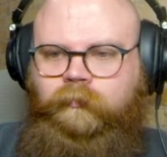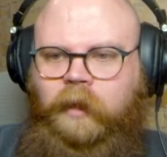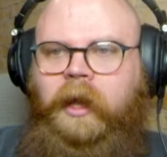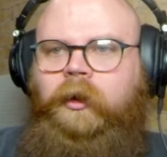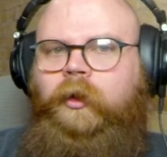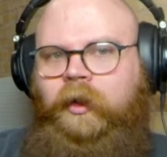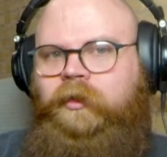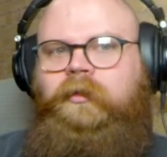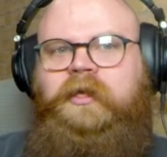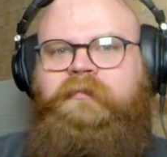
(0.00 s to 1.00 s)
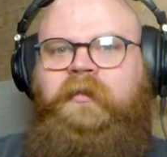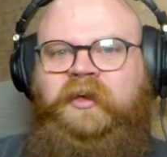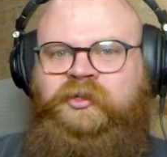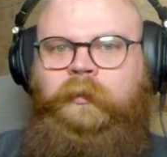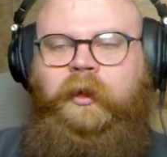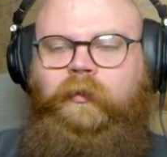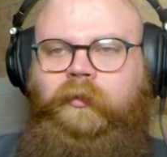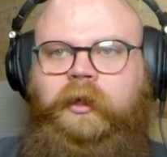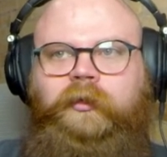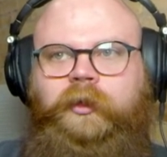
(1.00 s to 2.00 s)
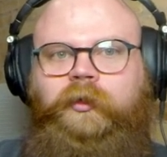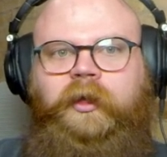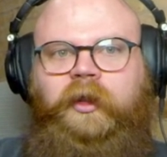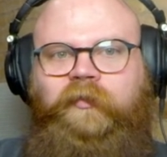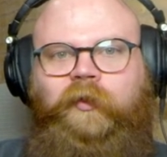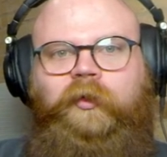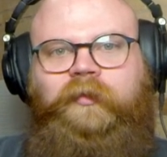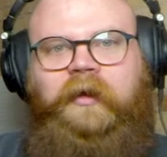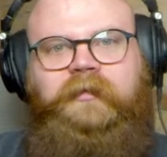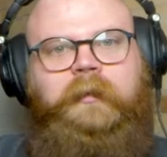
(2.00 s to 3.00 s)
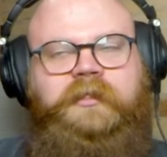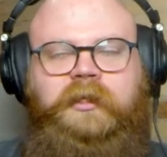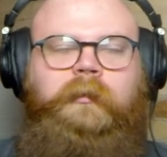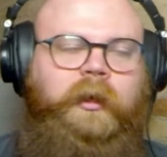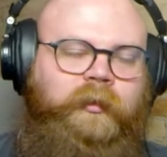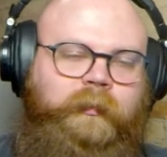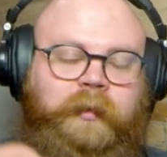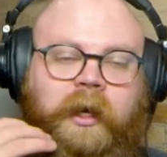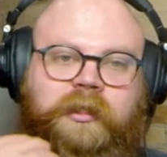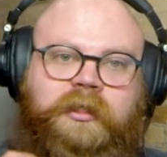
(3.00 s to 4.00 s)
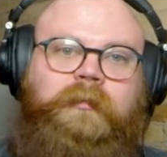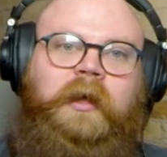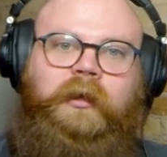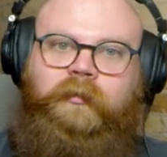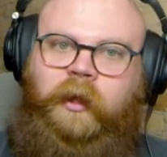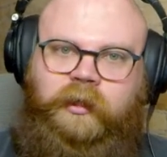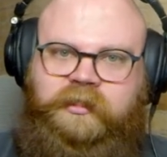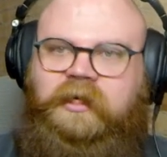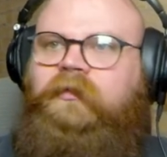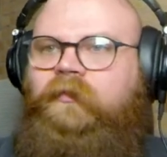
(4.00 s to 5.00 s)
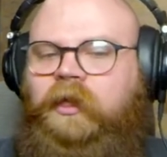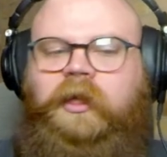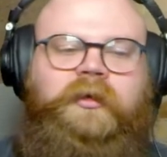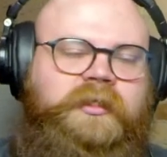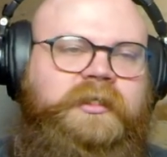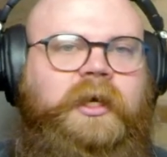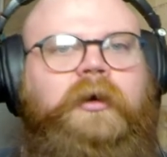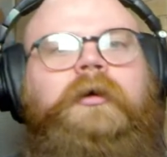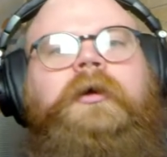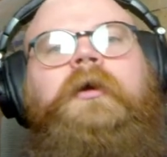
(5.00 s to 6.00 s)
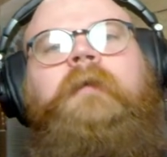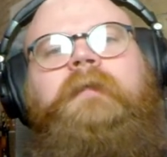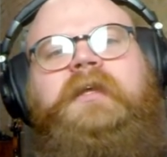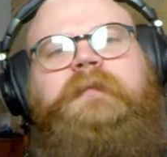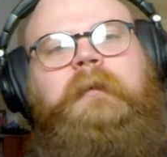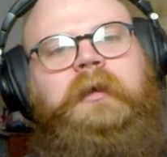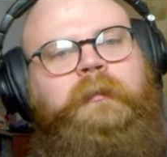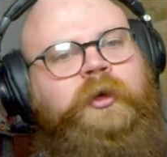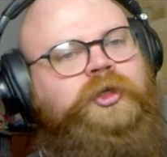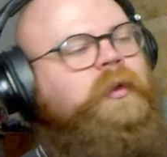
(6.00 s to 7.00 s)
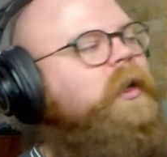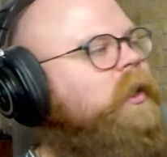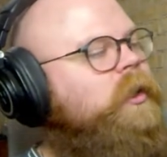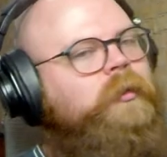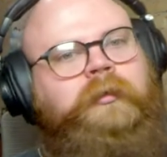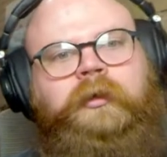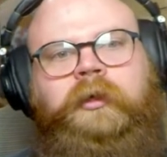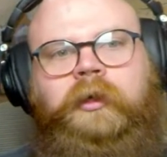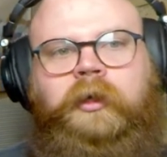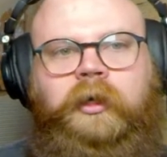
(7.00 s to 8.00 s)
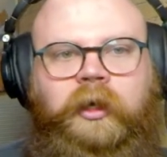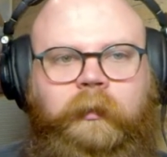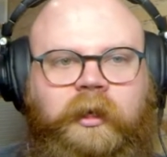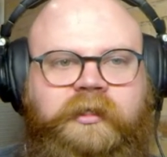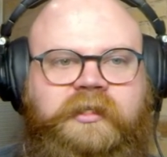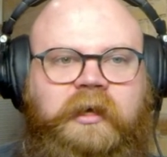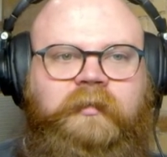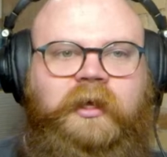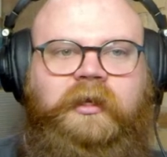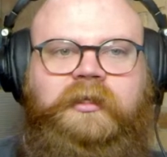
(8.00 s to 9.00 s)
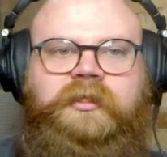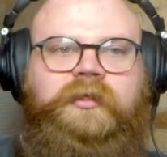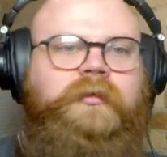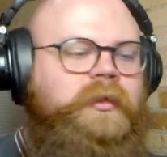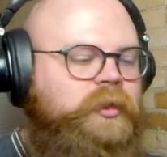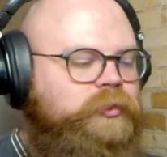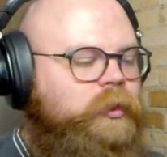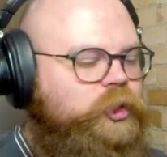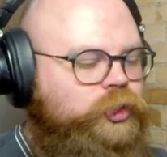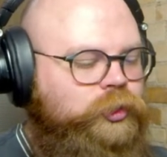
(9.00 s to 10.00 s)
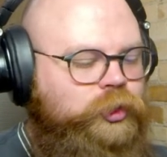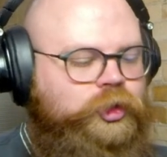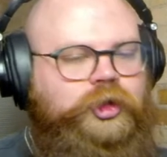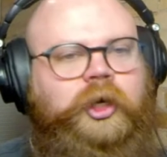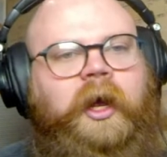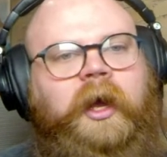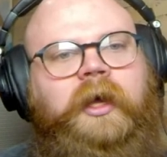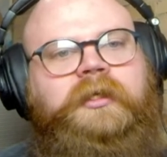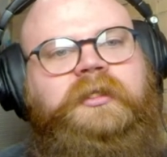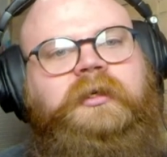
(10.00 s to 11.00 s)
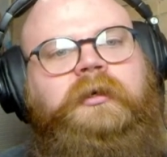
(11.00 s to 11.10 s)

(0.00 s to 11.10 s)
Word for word: I don't know. I think last month I streamed like literally only like four or five times in the month, but I did make like several videos. So that's my big push right now. Um, I'll type that into the Twitch chat.